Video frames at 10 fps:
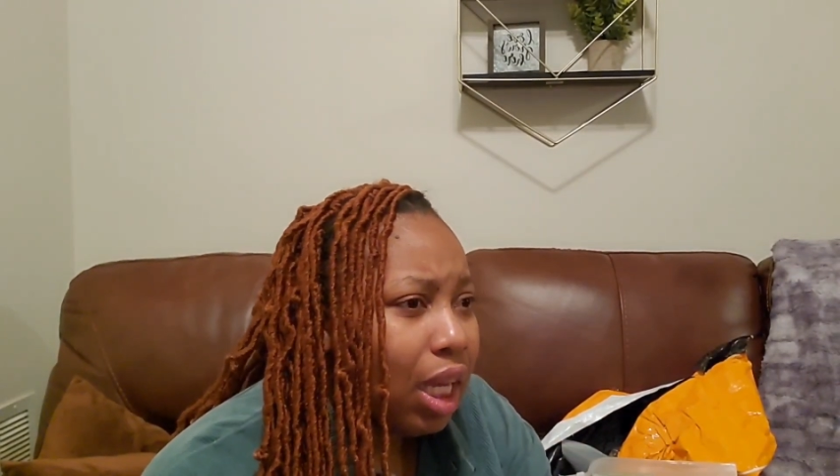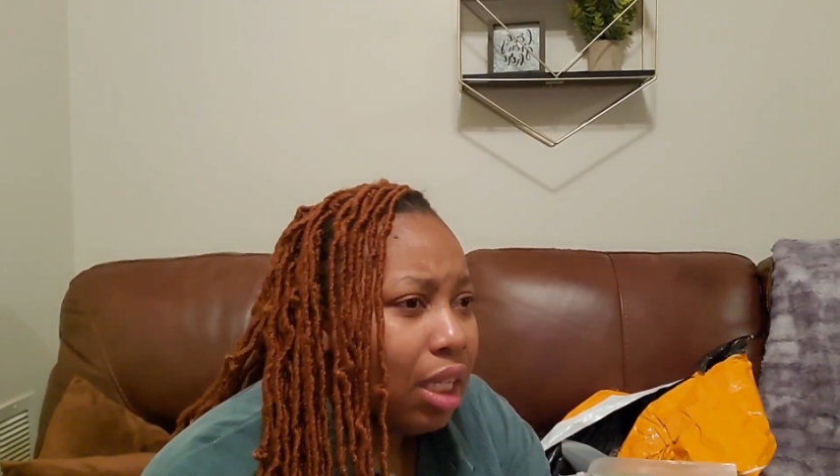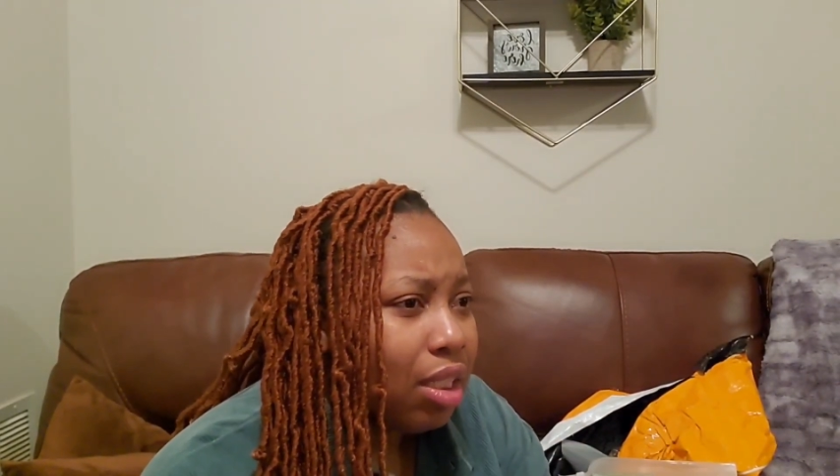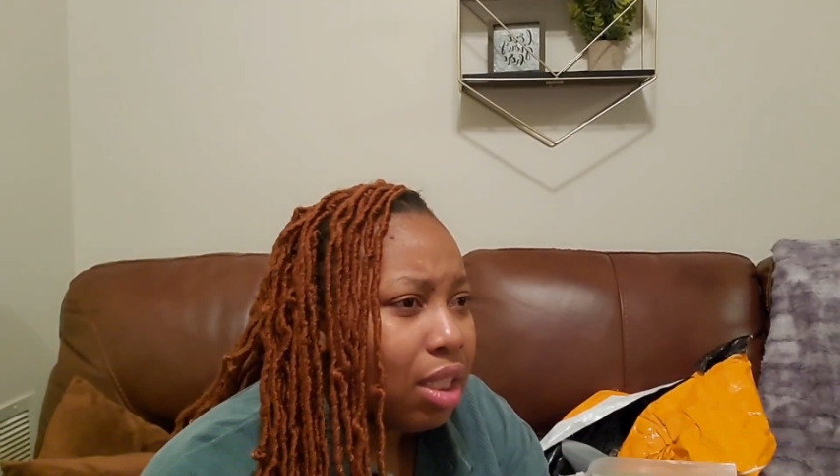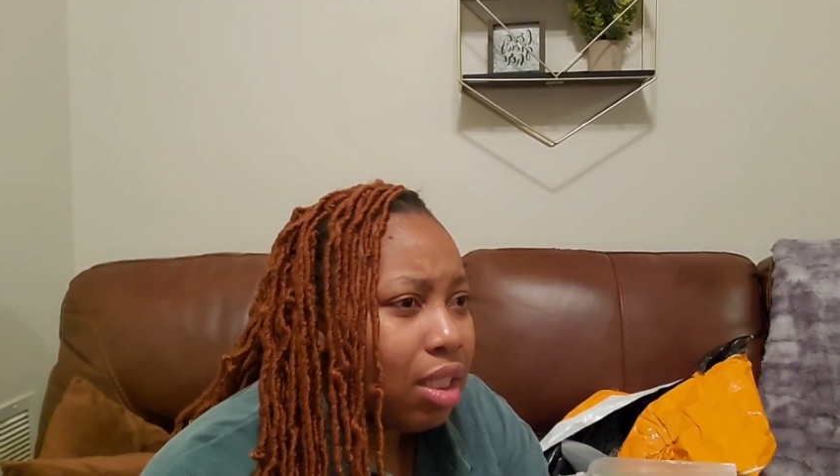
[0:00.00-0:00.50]

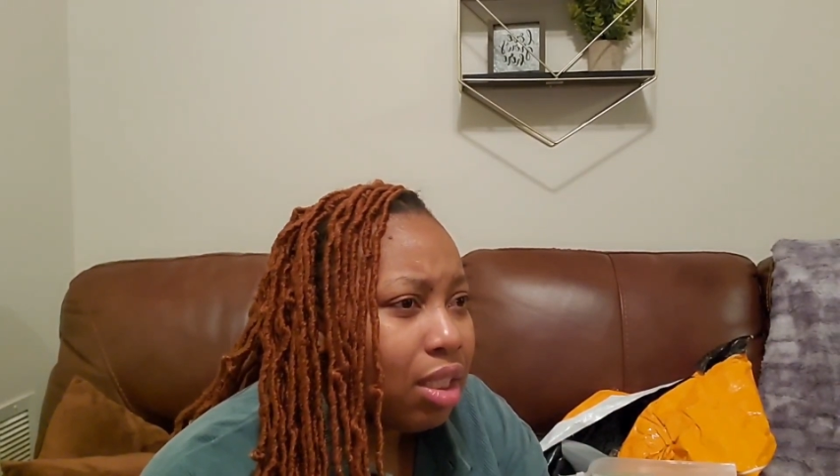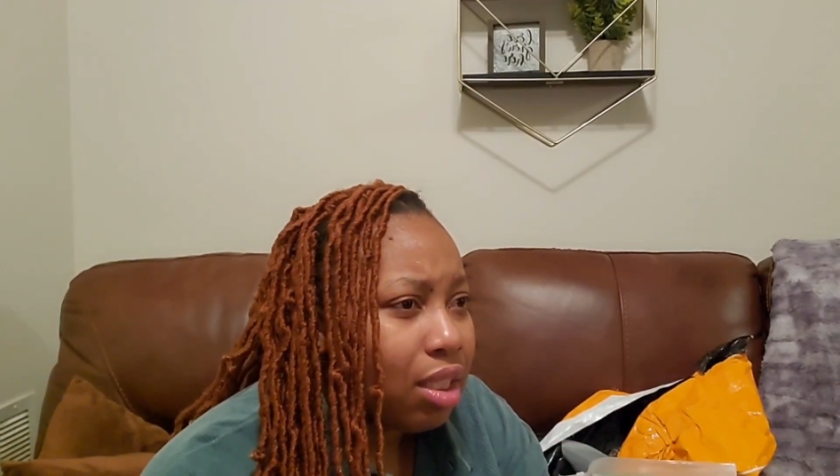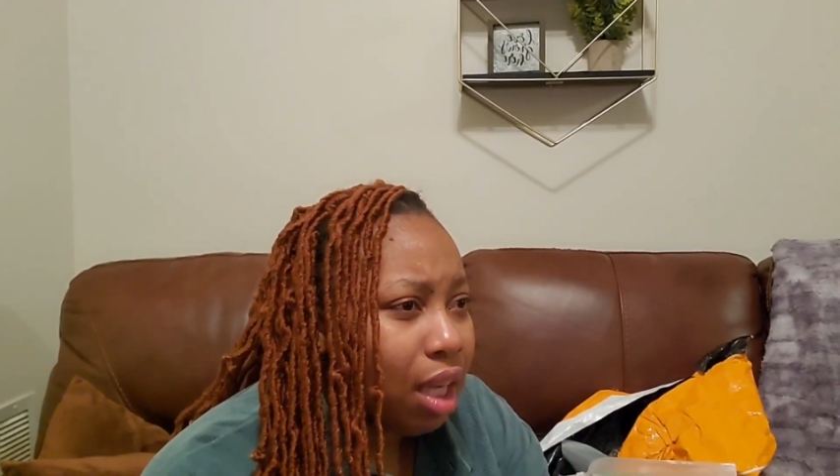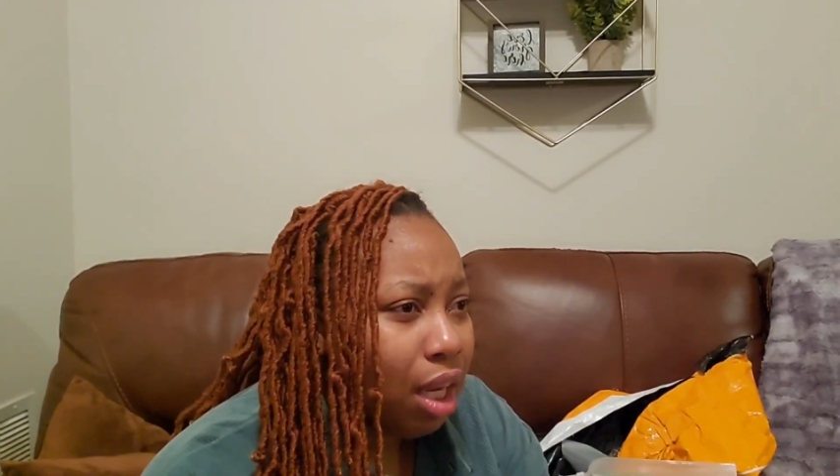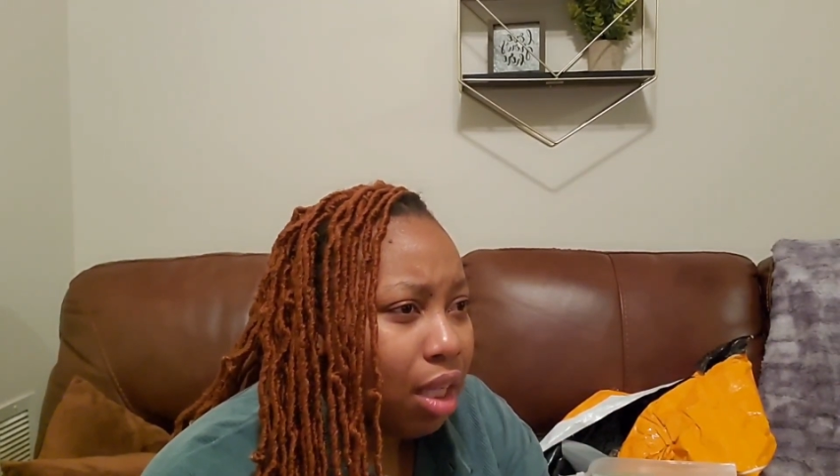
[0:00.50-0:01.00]
It
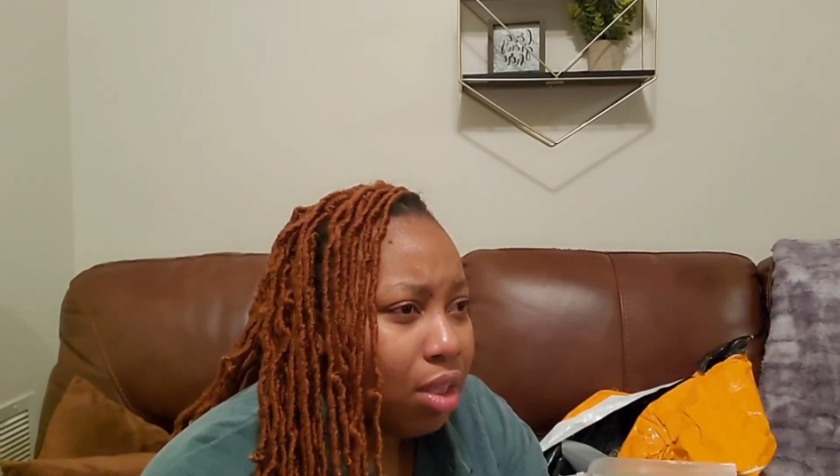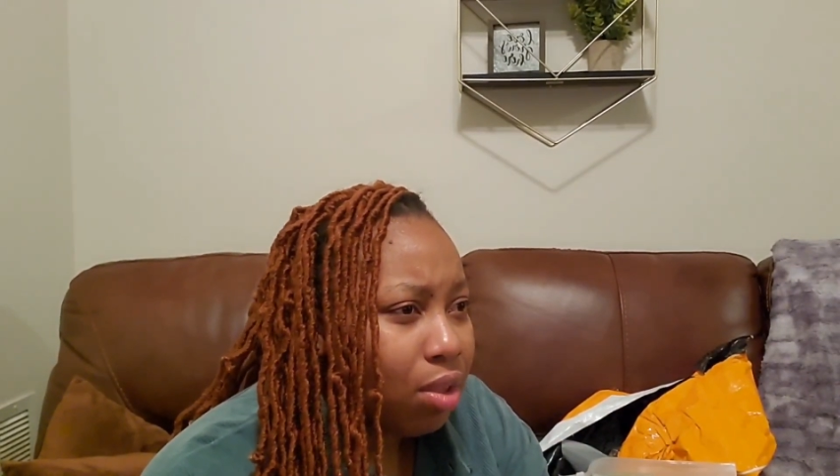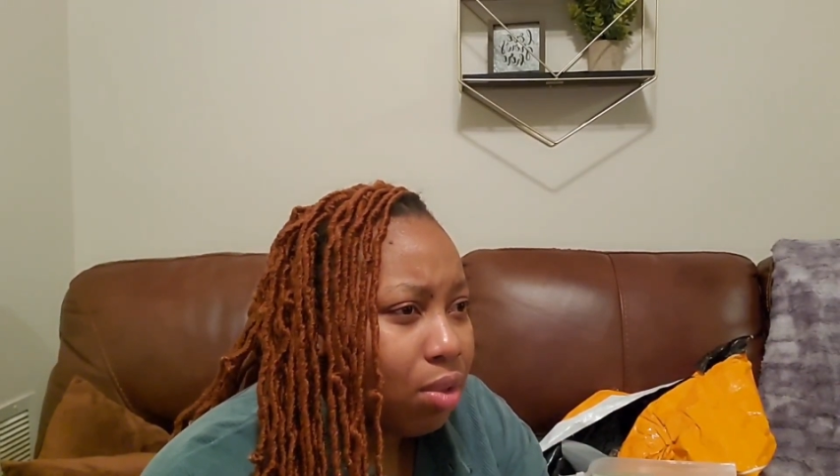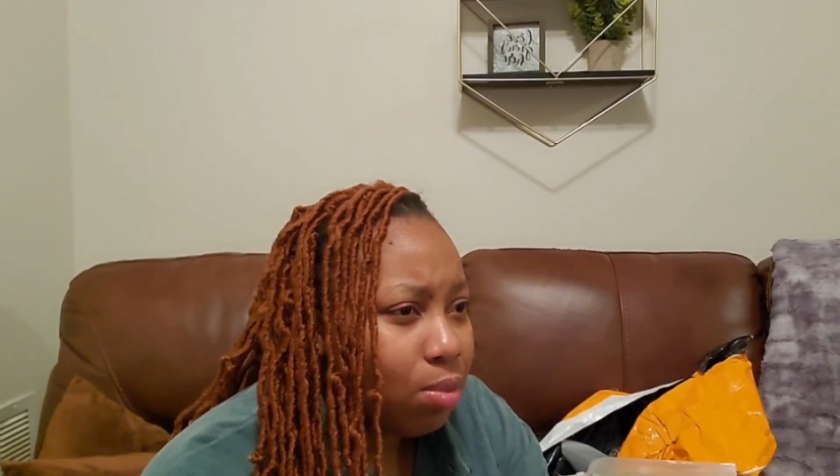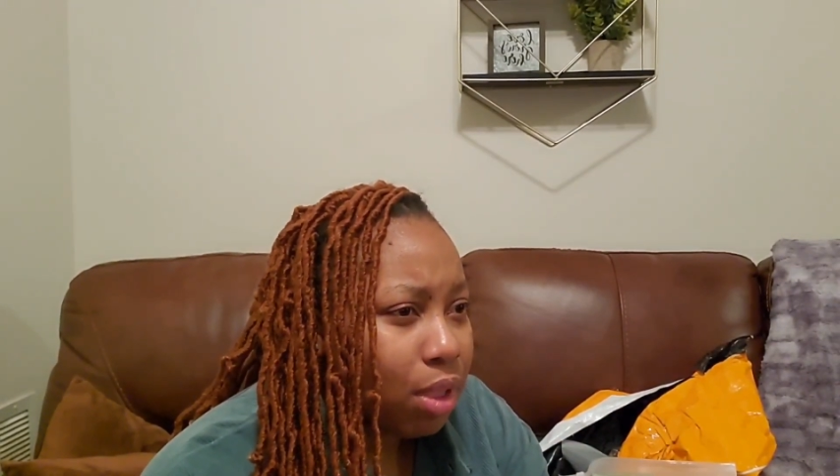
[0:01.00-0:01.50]
just
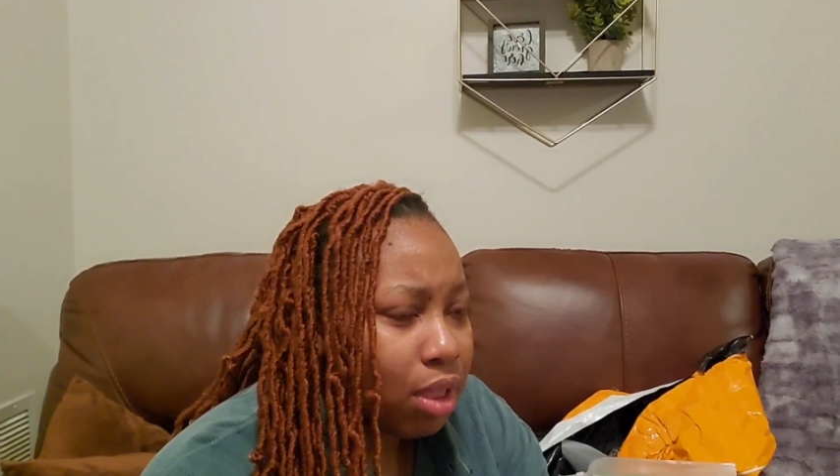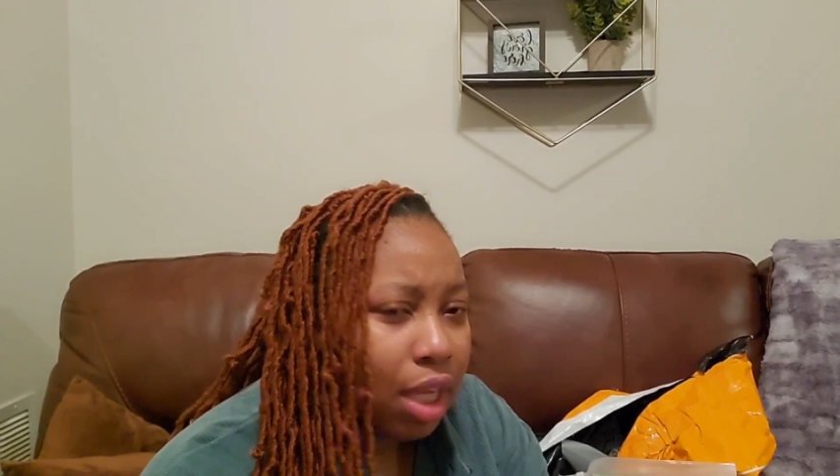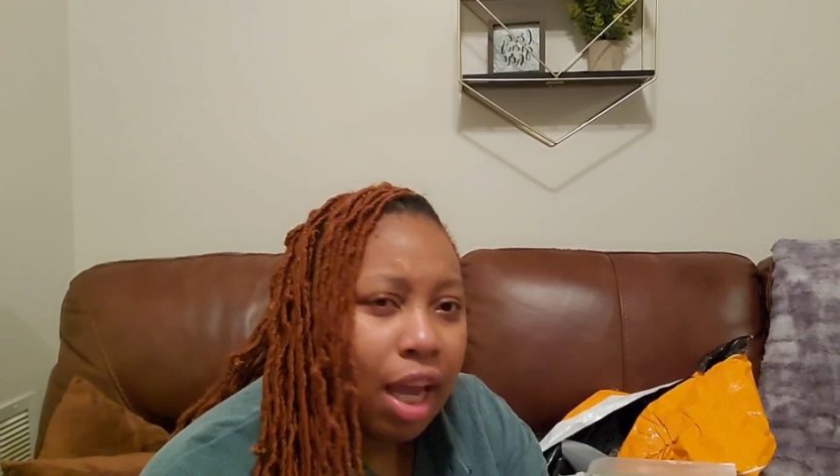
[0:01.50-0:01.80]
takes too much